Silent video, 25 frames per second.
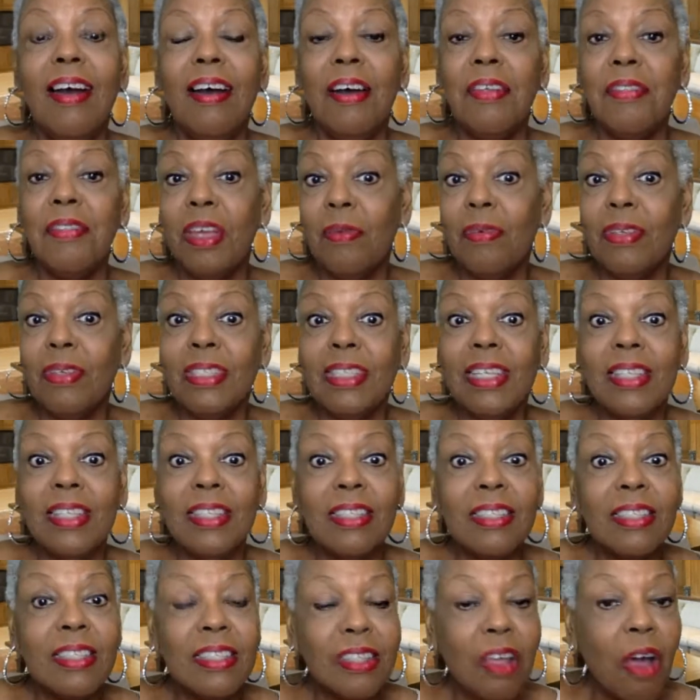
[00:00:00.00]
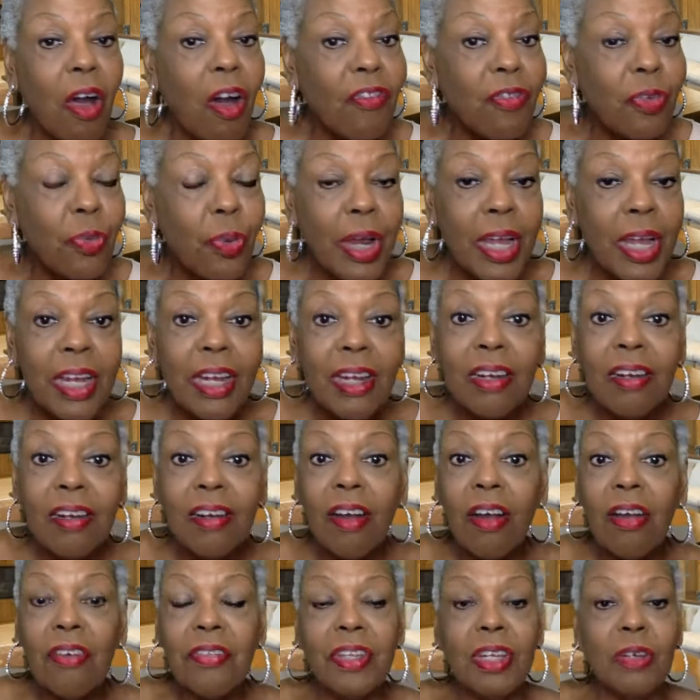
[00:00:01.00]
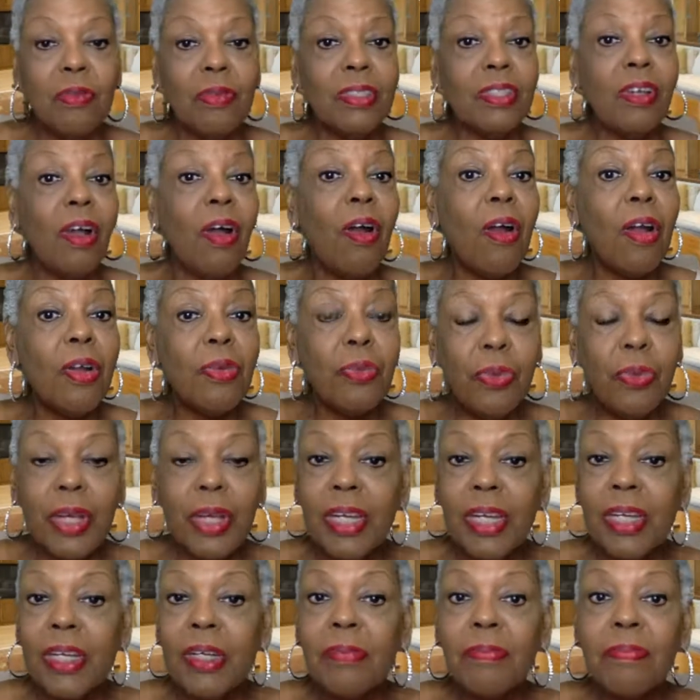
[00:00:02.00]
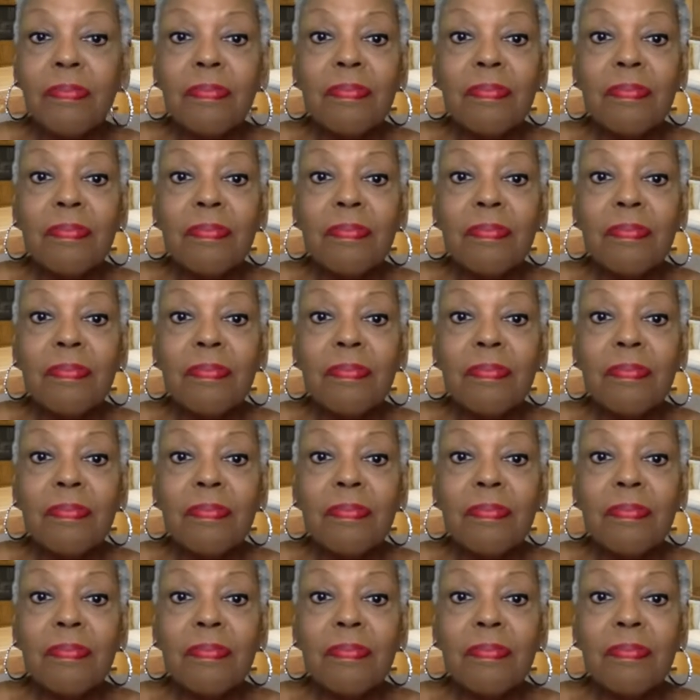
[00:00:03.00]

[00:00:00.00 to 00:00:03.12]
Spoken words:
There was either software or there was hardware.